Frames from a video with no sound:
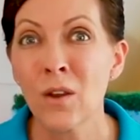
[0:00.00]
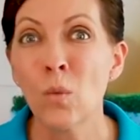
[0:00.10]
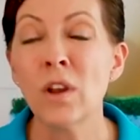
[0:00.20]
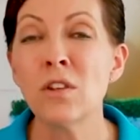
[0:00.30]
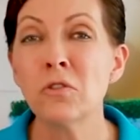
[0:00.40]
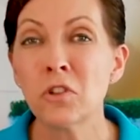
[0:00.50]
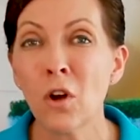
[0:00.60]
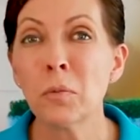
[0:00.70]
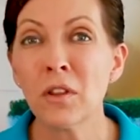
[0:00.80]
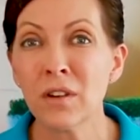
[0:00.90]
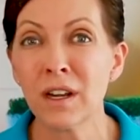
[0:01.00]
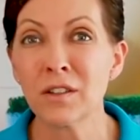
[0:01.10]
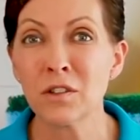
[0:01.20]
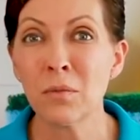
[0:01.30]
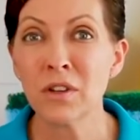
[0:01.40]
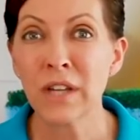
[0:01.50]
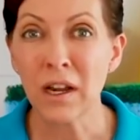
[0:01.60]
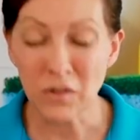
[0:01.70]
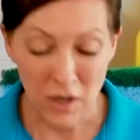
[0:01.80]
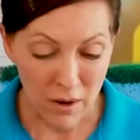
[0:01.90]
when you show up to the customer's
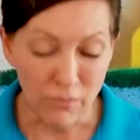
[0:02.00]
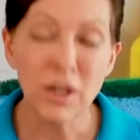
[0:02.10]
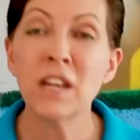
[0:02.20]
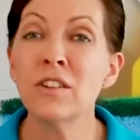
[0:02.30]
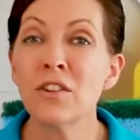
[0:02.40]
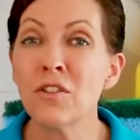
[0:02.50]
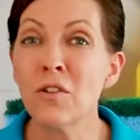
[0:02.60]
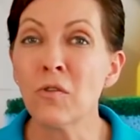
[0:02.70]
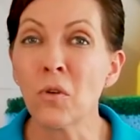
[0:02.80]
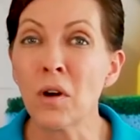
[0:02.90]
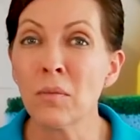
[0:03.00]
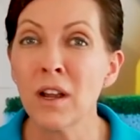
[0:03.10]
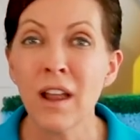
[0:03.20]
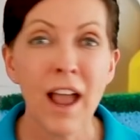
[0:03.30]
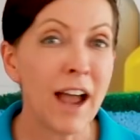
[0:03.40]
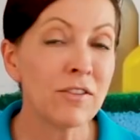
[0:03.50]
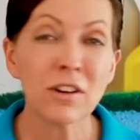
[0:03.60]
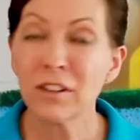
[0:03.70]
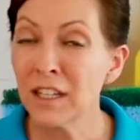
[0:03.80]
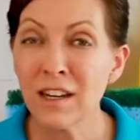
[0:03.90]
house, be in your uniform, have
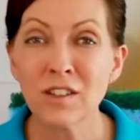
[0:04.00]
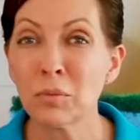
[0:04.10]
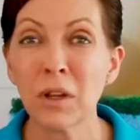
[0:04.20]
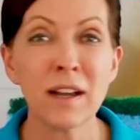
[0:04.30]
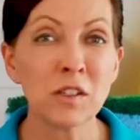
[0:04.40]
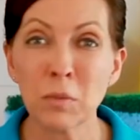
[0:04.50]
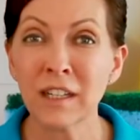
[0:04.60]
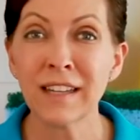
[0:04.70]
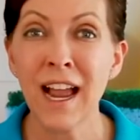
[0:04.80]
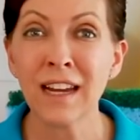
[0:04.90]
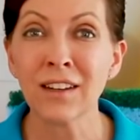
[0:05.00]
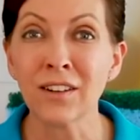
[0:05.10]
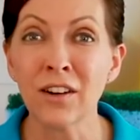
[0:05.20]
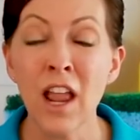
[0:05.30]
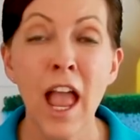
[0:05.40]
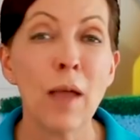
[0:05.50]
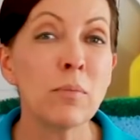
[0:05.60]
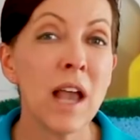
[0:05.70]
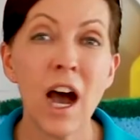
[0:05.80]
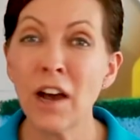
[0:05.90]
your cleaning supplies spectacular, and
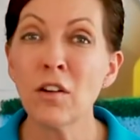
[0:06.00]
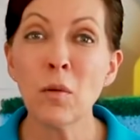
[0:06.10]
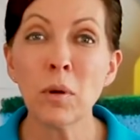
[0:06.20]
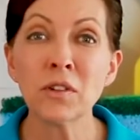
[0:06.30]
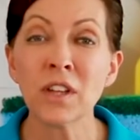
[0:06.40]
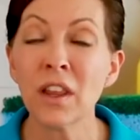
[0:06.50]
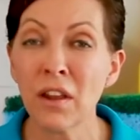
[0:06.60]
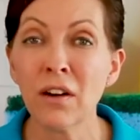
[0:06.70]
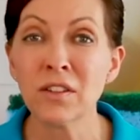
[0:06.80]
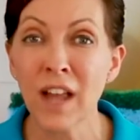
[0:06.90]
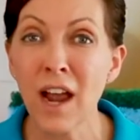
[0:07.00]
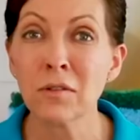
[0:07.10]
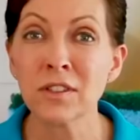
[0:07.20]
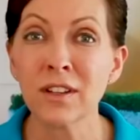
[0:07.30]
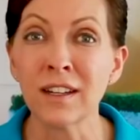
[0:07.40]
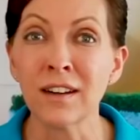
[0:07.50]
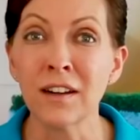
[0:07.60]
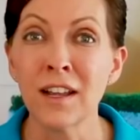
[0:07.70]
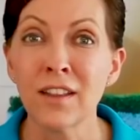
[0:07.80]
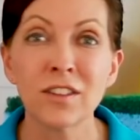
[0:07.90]
be 100% there as a house
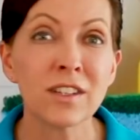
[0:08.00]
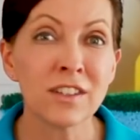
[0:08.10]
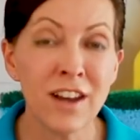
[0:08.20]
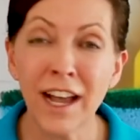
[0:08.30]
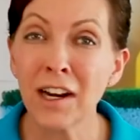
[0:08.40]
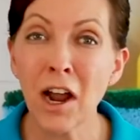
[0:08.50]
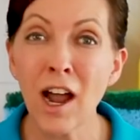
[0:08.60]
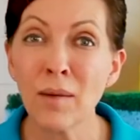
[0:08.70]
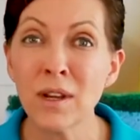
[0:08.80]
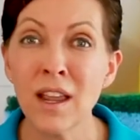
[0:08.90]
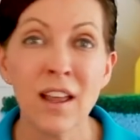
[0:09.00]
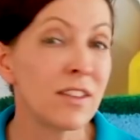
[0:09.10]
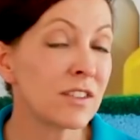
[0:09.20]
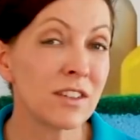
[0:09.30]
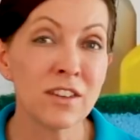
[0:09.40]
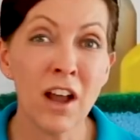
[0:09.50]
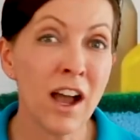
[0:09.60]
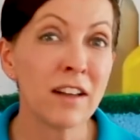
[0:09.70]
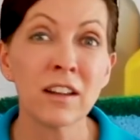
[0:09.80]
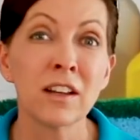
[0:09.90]
cleaner. This is not a hobby. This is
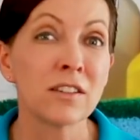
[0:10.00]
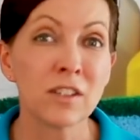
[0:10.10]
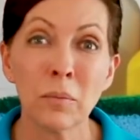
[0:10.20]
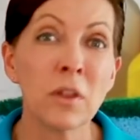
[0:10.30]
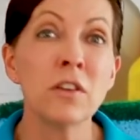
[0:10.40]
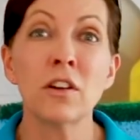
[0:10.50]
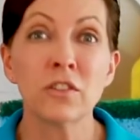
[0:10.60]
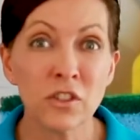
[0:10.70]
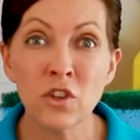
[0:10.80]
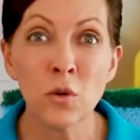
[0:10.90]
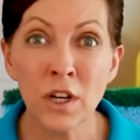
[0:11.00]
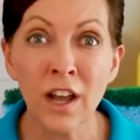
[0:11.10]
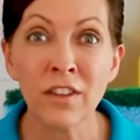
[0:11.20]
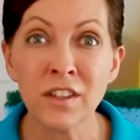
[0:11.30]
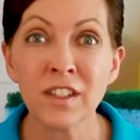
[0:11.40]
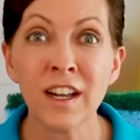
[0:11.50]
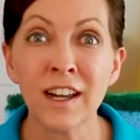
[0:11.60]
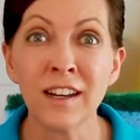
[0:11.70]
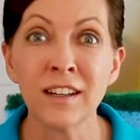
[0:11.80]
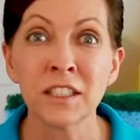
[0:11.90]
not something you're just doing on the
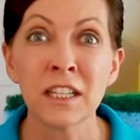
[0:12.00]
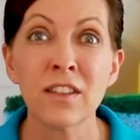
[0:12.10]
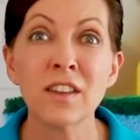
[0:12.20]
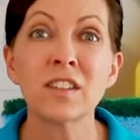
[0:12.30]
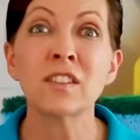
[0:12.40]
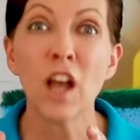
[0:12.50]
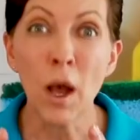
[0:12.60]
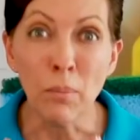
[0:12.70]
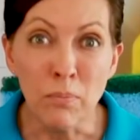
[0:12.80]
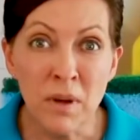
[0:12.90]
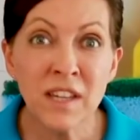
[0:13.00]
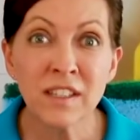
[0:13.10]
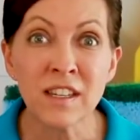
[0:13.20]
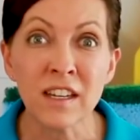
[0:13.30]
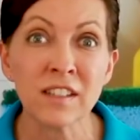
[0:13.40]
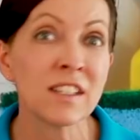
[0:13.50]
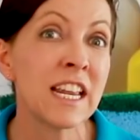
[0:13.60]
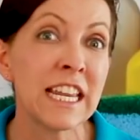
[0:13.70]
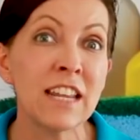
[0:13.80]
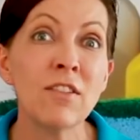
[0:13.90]
side. This is a business,
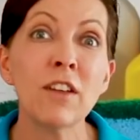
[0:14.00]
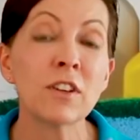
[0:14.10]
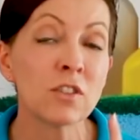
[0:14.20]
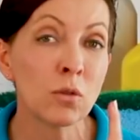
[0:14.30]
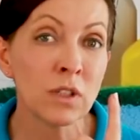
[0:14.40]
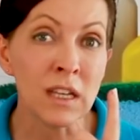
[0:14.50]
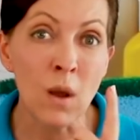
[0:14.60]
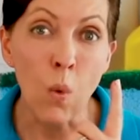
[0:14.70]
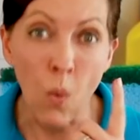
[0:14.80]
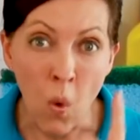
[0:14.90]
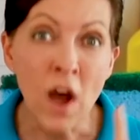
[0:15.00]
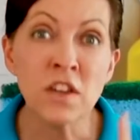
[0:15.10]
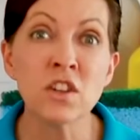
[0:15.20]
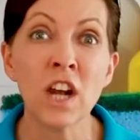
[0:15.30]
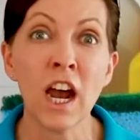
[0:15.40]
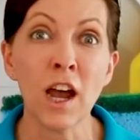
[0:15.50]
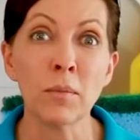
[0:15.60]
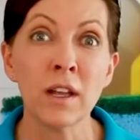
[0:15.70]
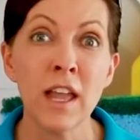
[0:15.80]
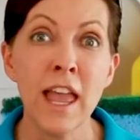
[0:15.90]
even if it's only one job.